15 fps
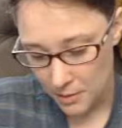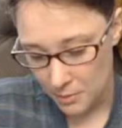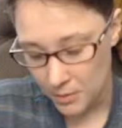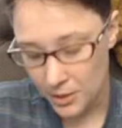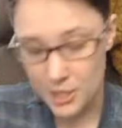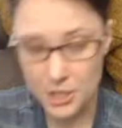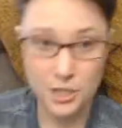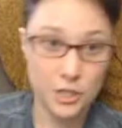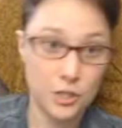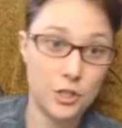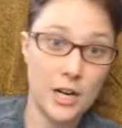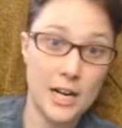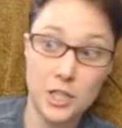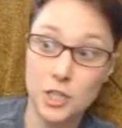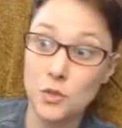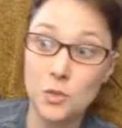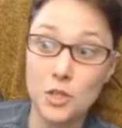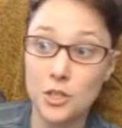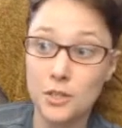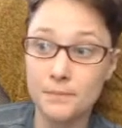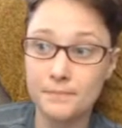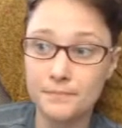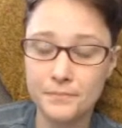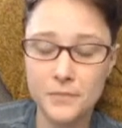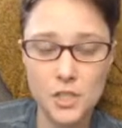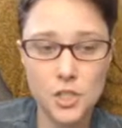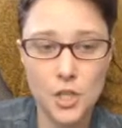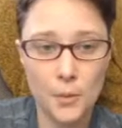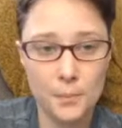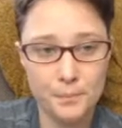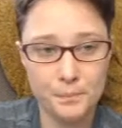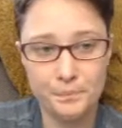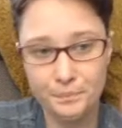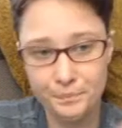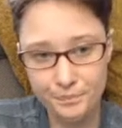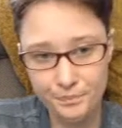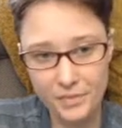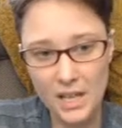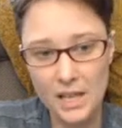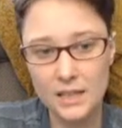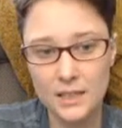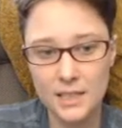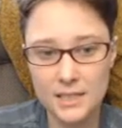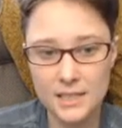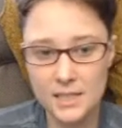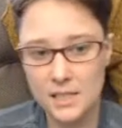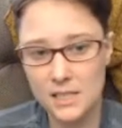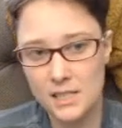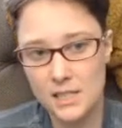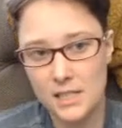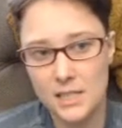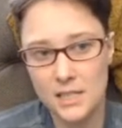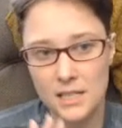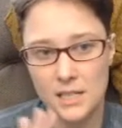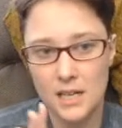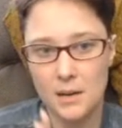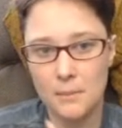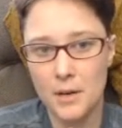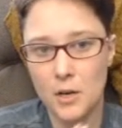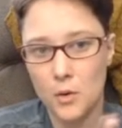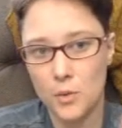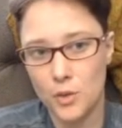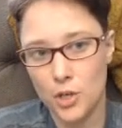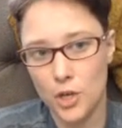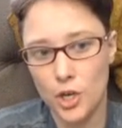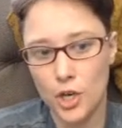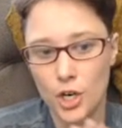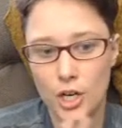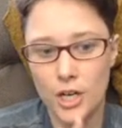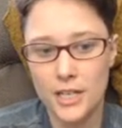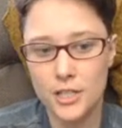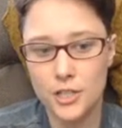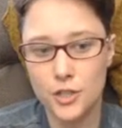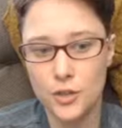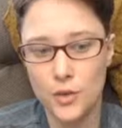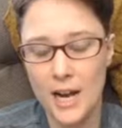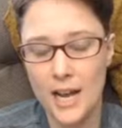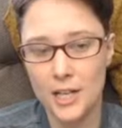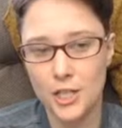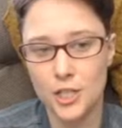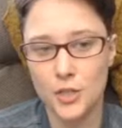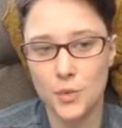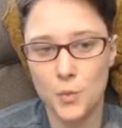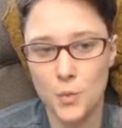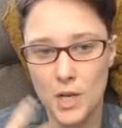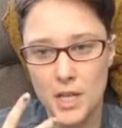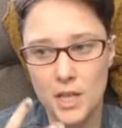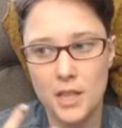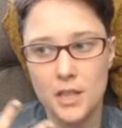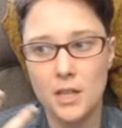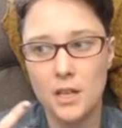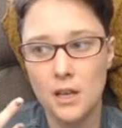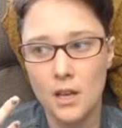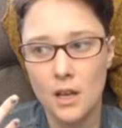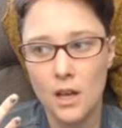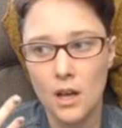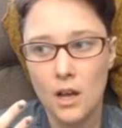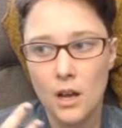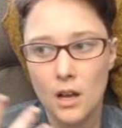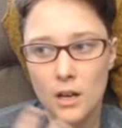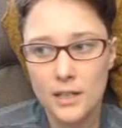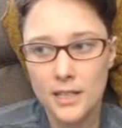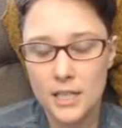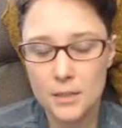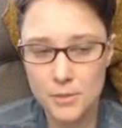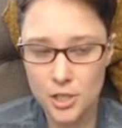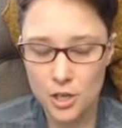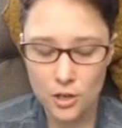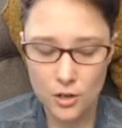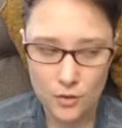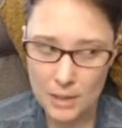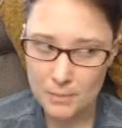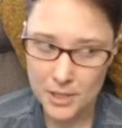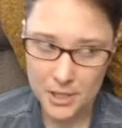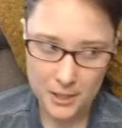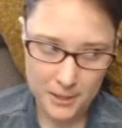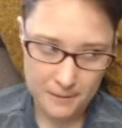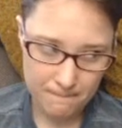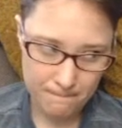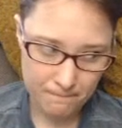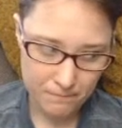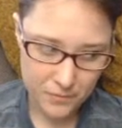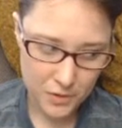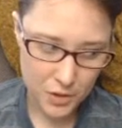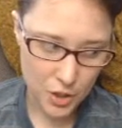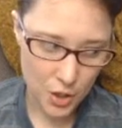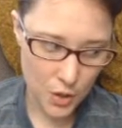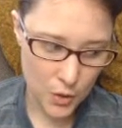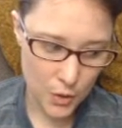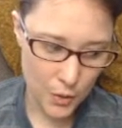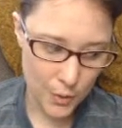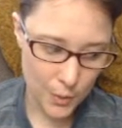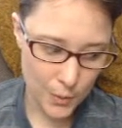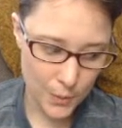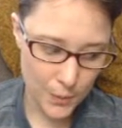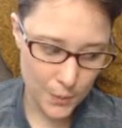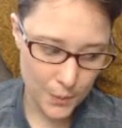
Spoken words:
but pleasant interactions with her. So, let's see about her interaction with Keemstar and Repzion. So,